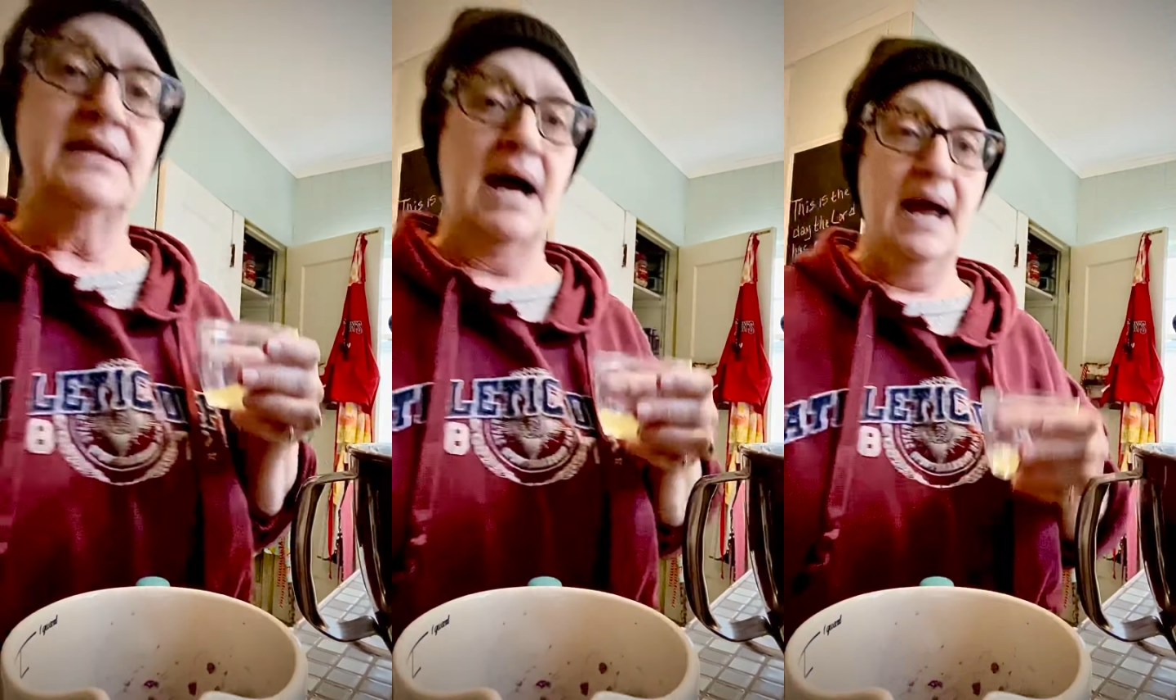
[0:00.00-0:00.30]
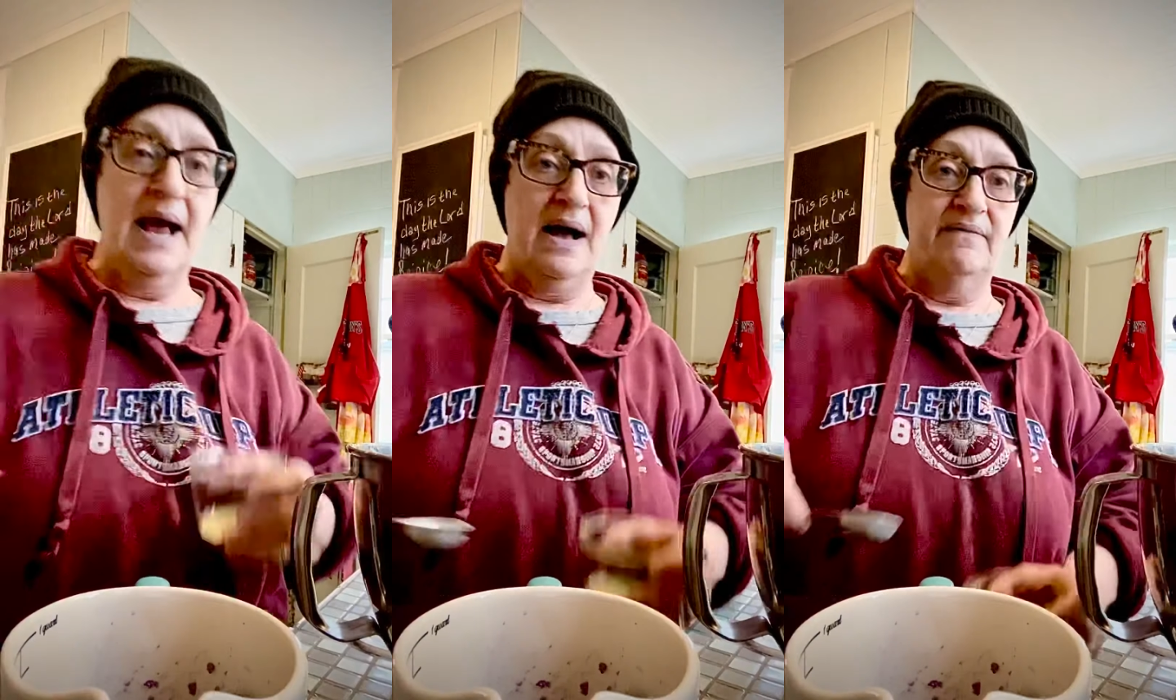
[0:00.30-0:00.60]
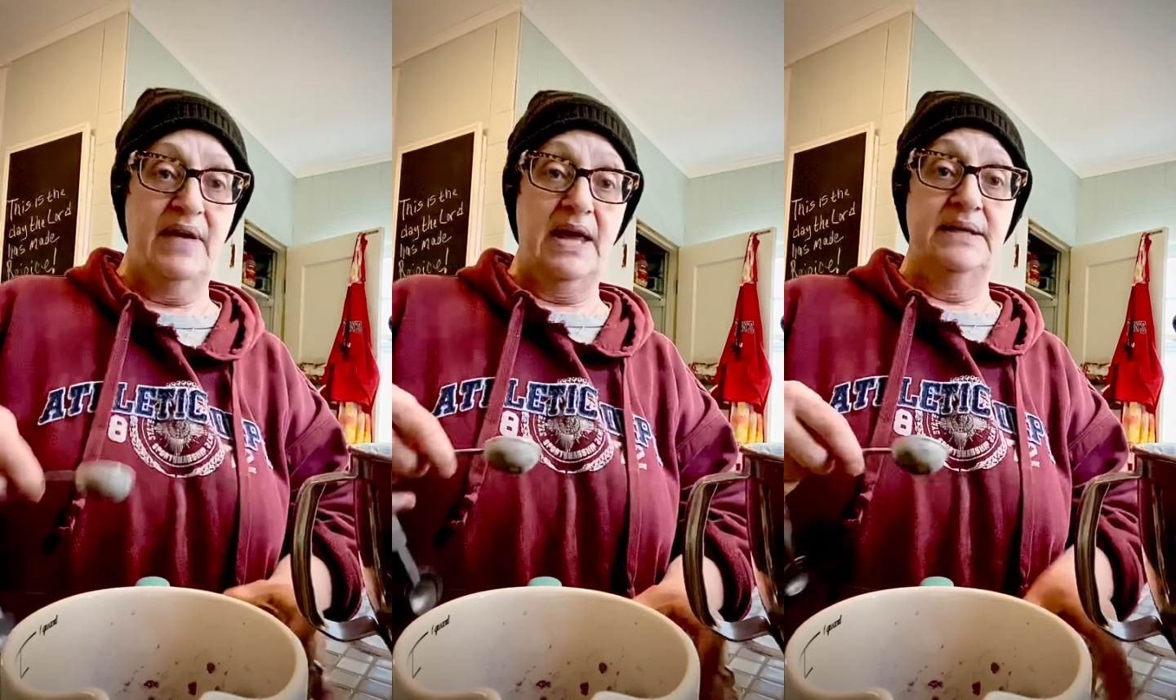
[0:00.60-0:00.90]
I
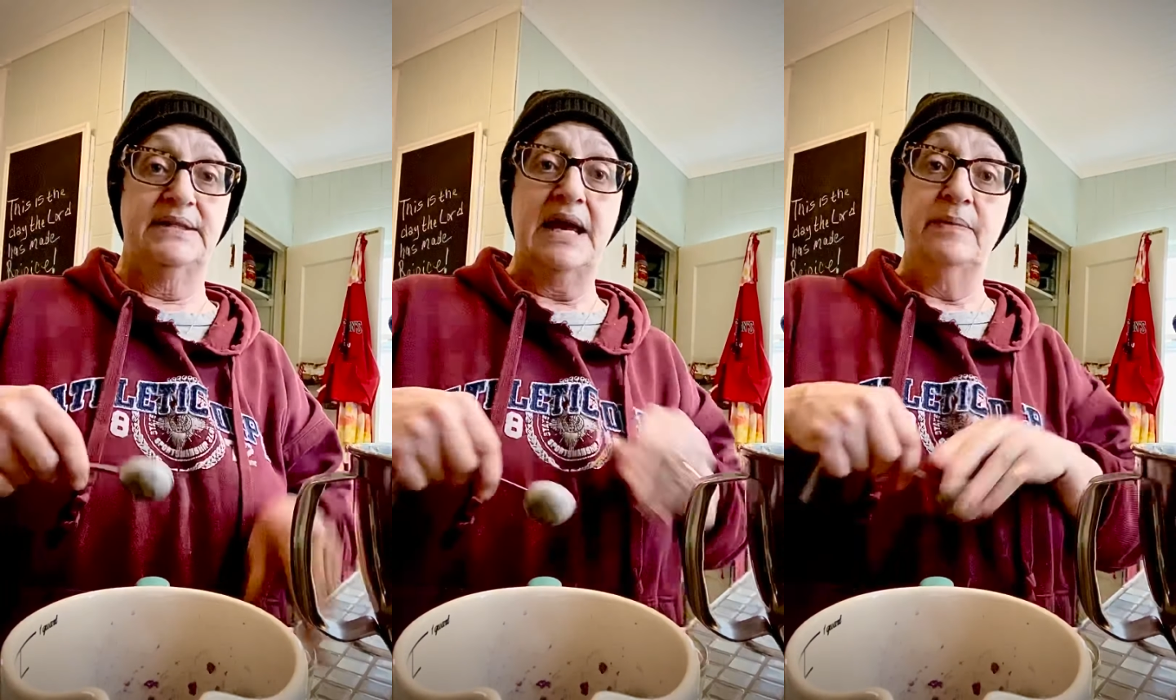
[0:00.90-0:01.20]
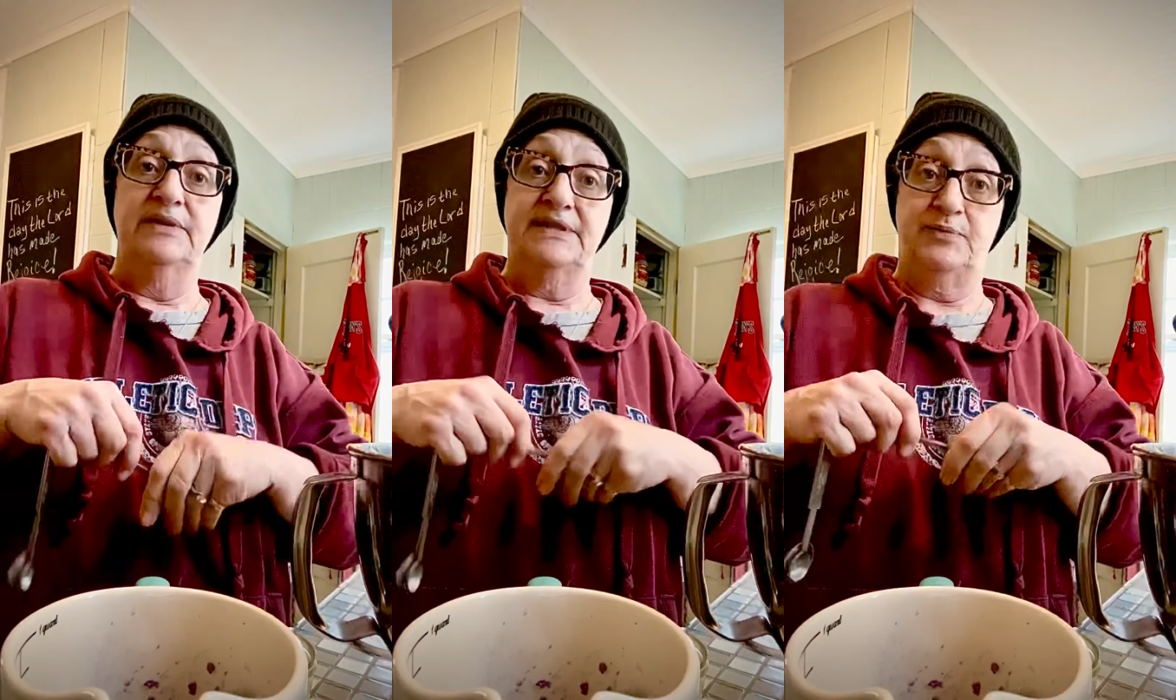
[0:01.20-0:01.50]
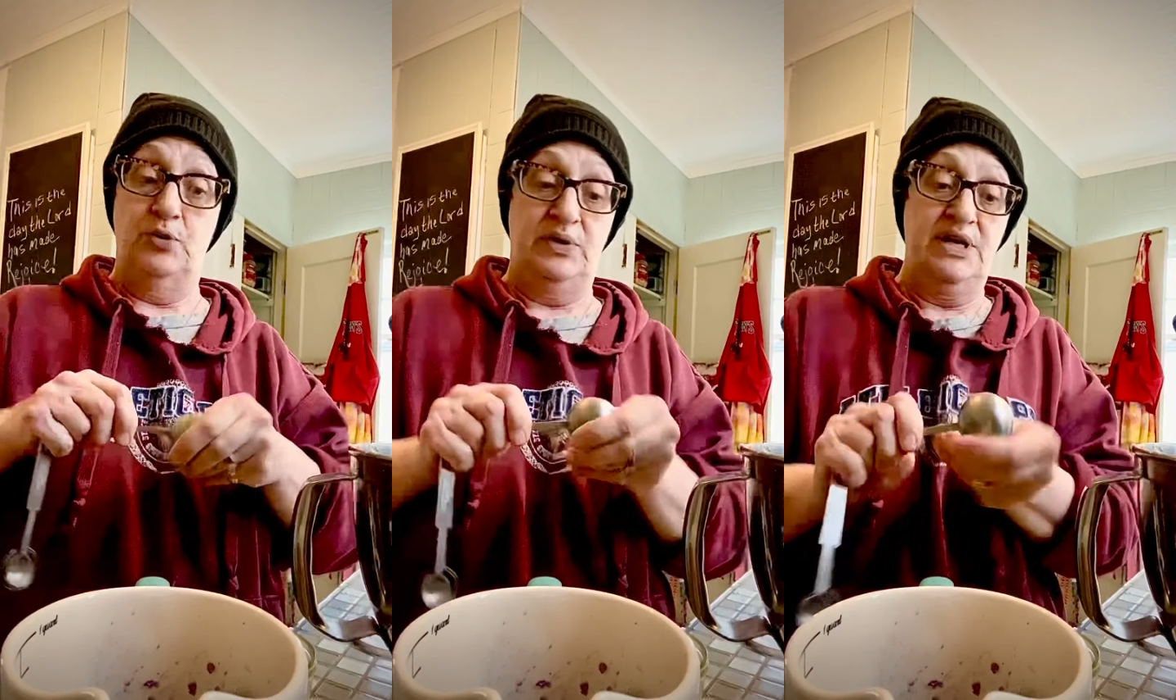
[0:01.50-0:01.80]
have a
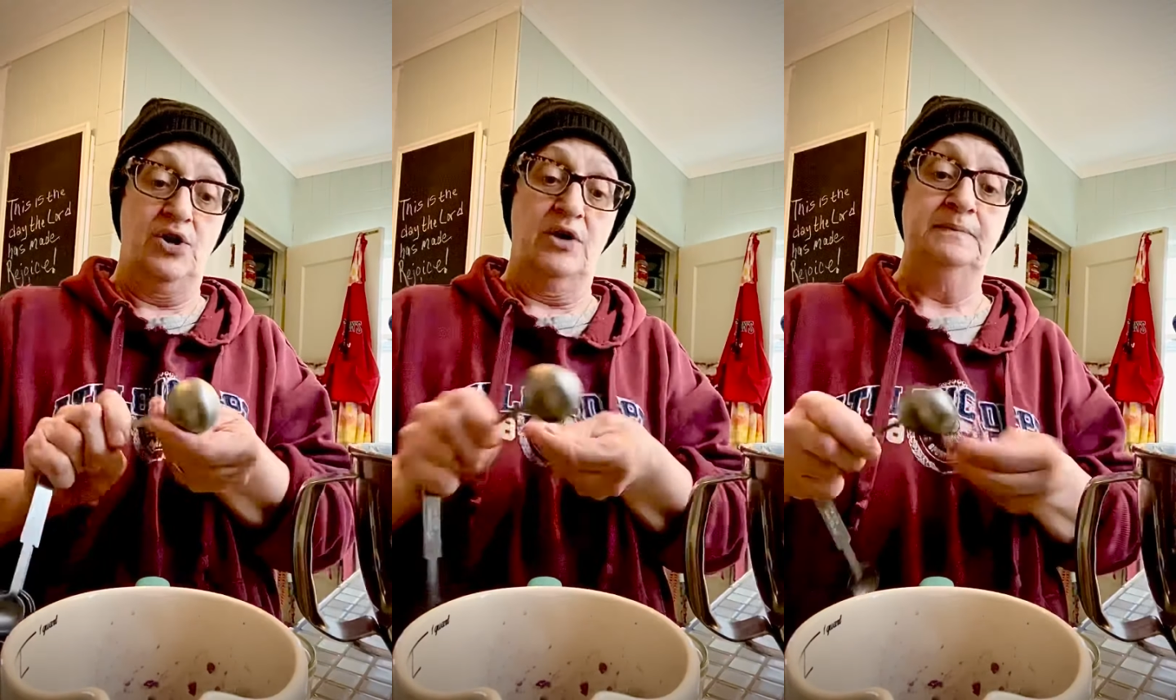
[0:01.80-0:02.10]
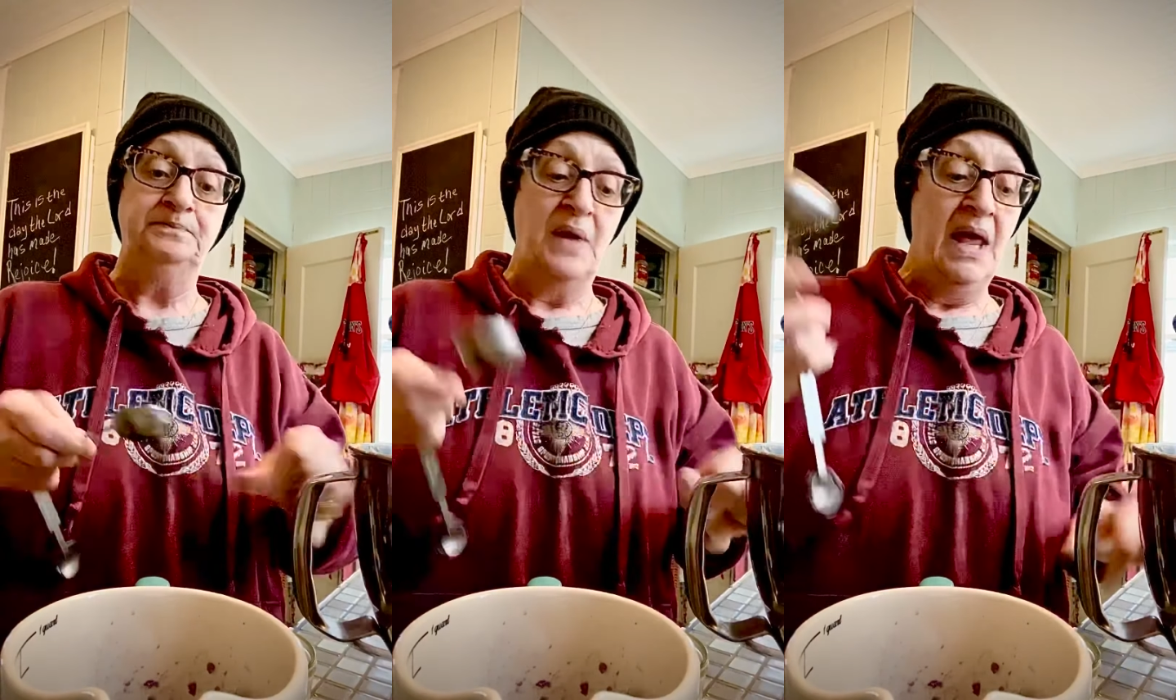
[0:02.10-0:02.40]
tablespoon here.